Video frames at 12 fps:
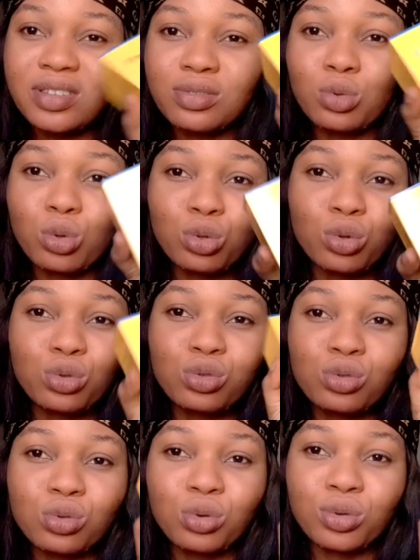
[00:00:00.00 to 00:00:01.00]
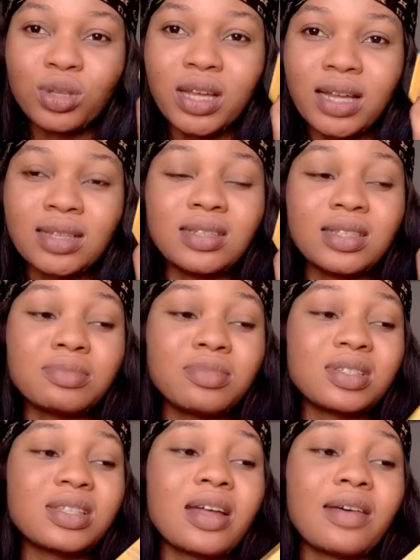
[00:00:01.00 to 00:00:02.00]
It's Dr. Sun and it's a
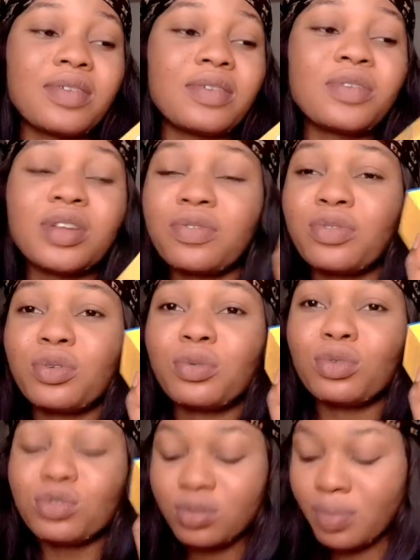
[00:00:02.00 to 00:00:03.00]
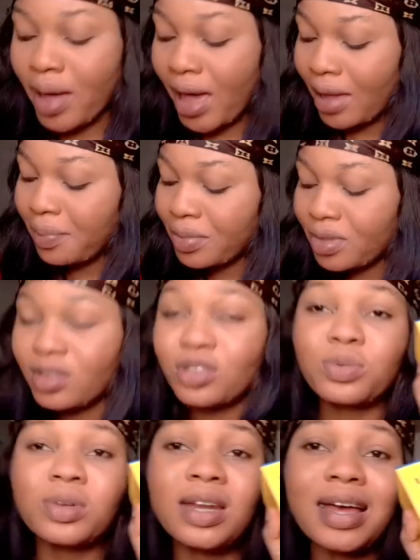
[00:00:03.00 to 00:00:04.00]
must-have. Even if you don't want to buy
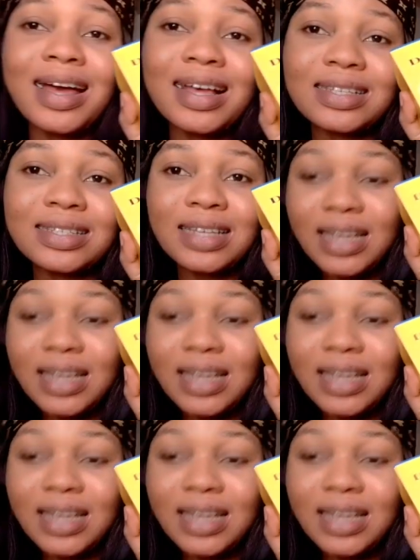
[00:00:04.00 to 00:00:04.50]
this one that has